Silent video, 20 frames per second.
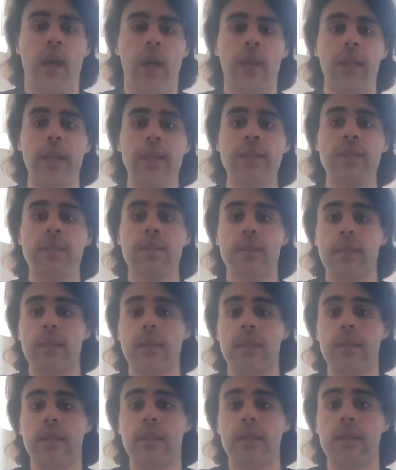Let's
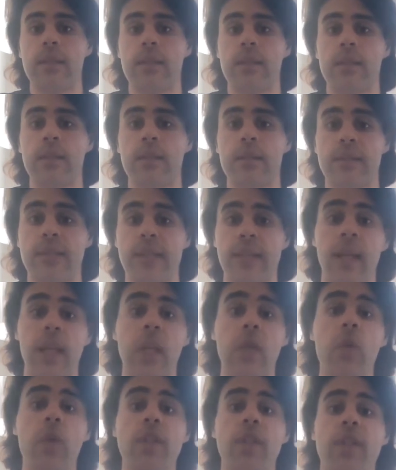take a
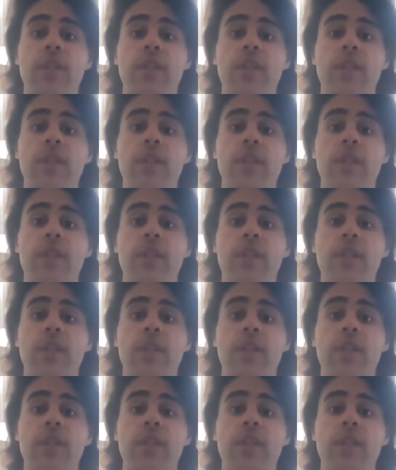look at